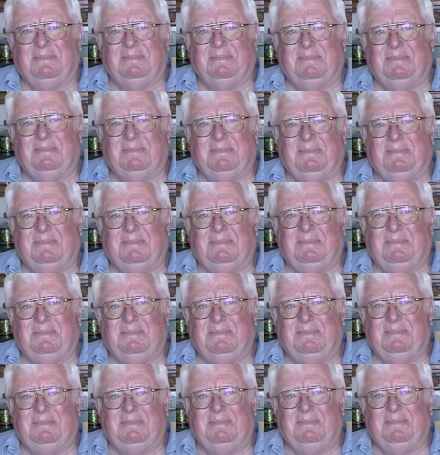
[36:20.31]
now you were
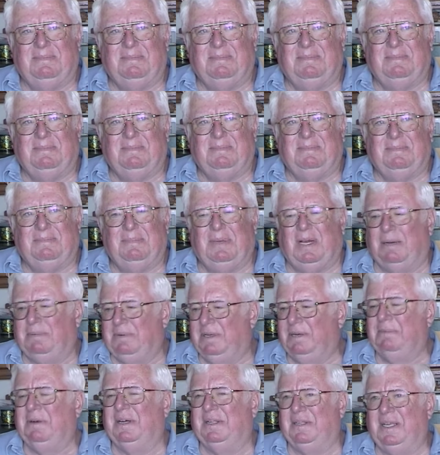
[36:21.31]
16 when you.
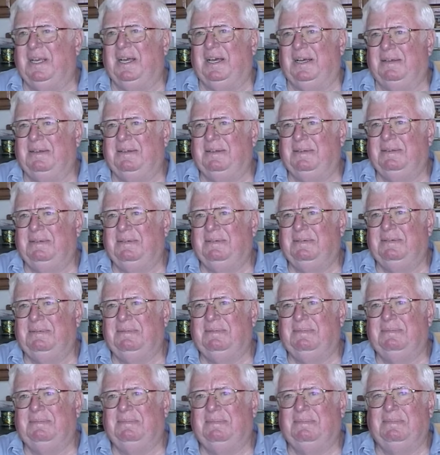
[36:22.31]
Probably about yeah.
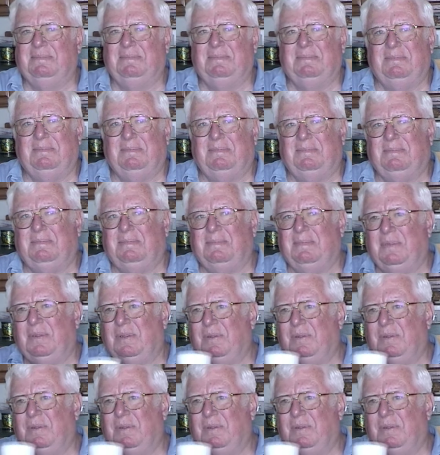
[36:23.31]
So